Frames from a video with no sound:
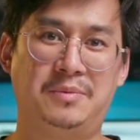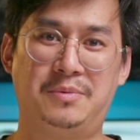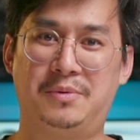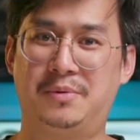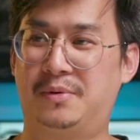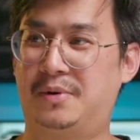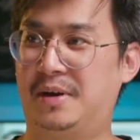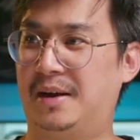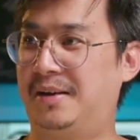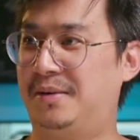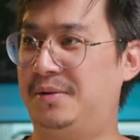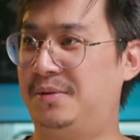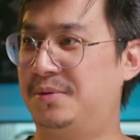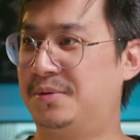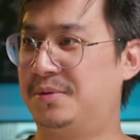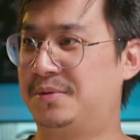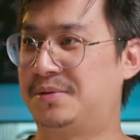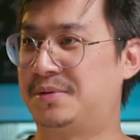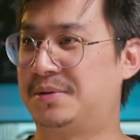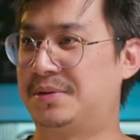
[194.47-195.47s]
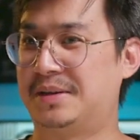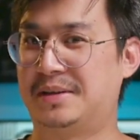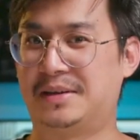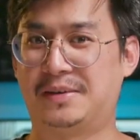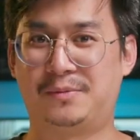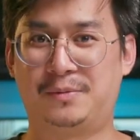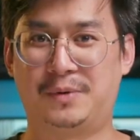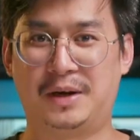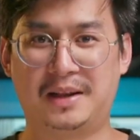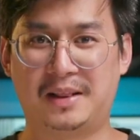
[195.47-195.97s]
You can use
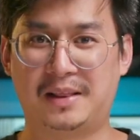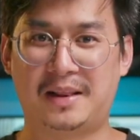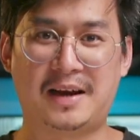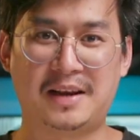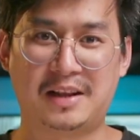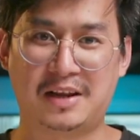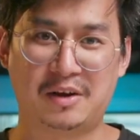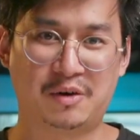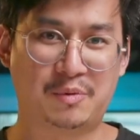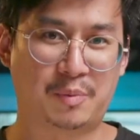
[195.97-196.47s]
a ring light that